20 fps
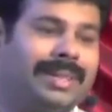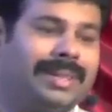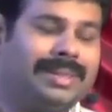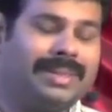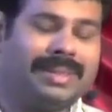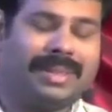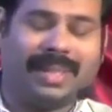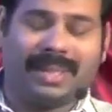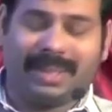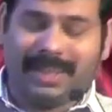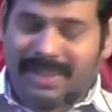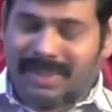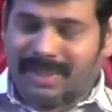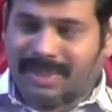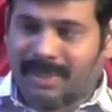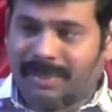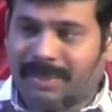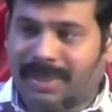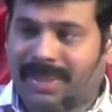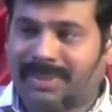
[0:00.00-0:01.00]
is not a
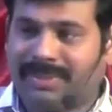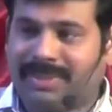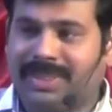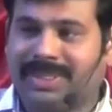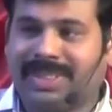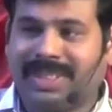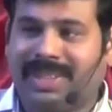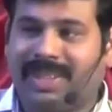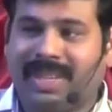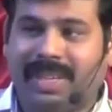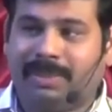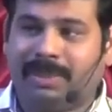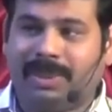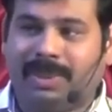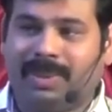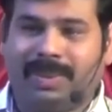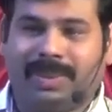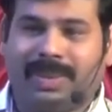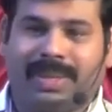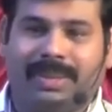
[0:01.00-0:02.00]
drawback which cannot be
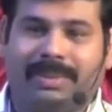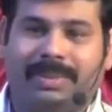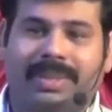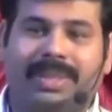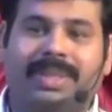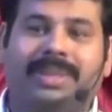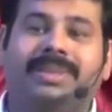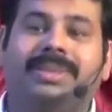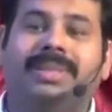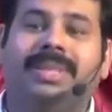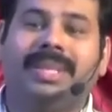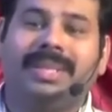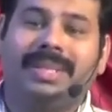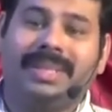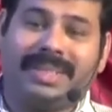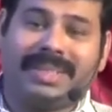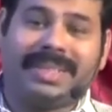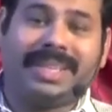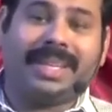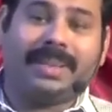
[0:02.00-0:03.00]
overcome.
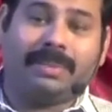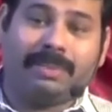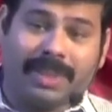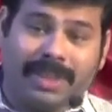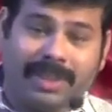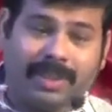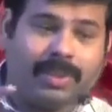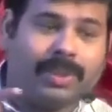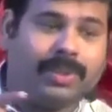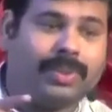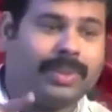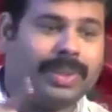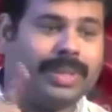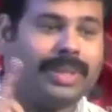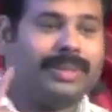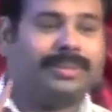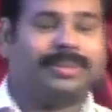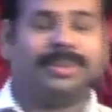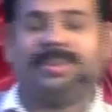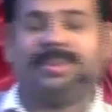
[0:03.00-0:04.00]
It can be overcome.